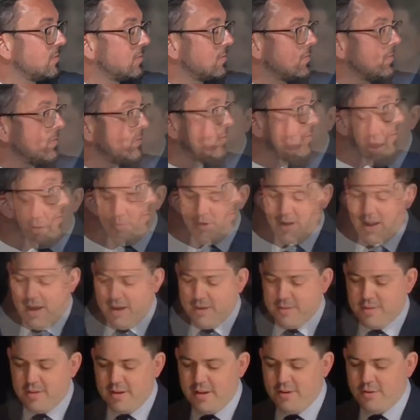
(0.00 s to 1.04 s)
Eamon
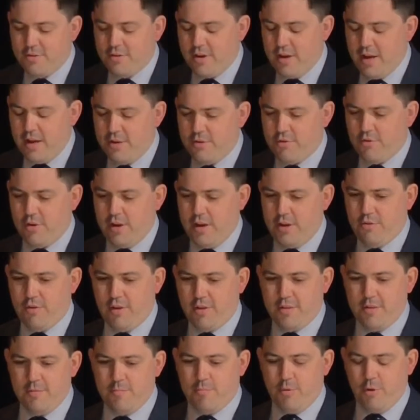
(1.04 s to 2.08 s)
has an
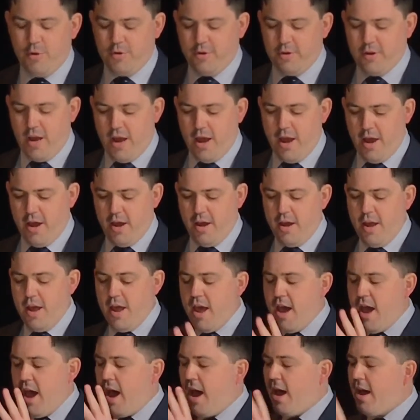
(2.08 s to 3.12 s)
interesting point.
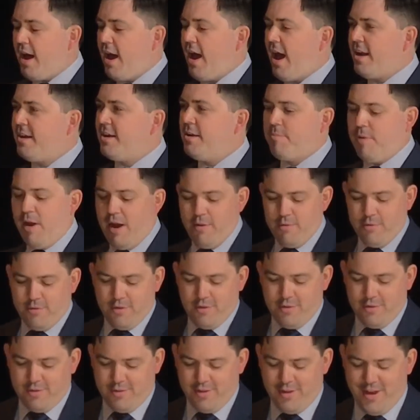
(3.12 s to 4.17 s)
Andy Bounds
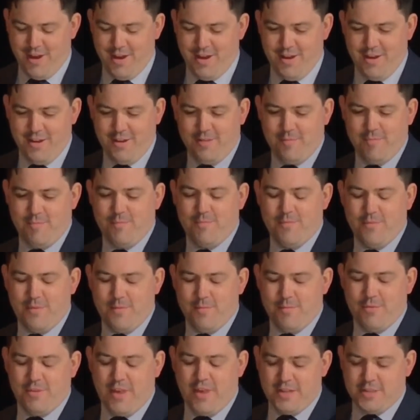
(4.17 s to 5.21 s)
has
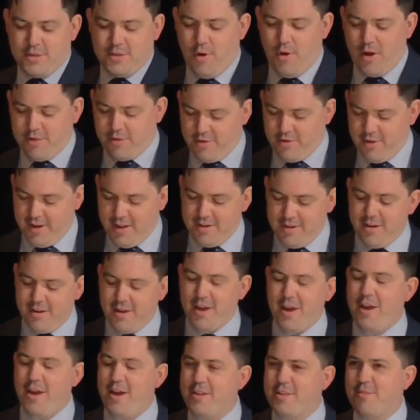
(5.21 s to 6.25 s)
sent a question in.
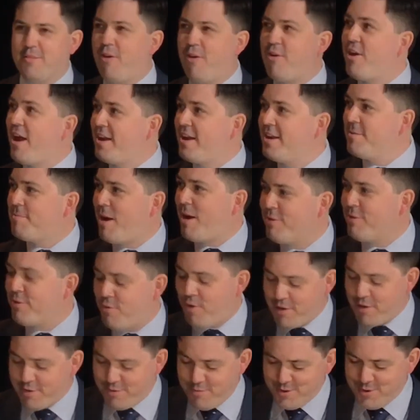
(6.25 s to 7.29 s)
It's a very Andy Bounds
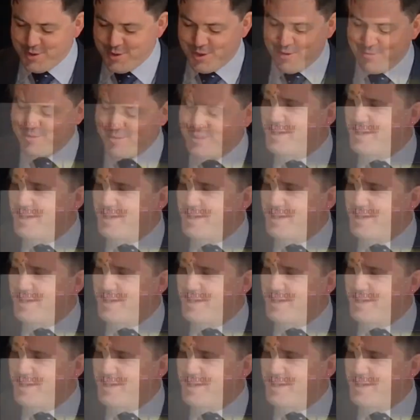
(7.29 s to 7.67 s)
question, which will come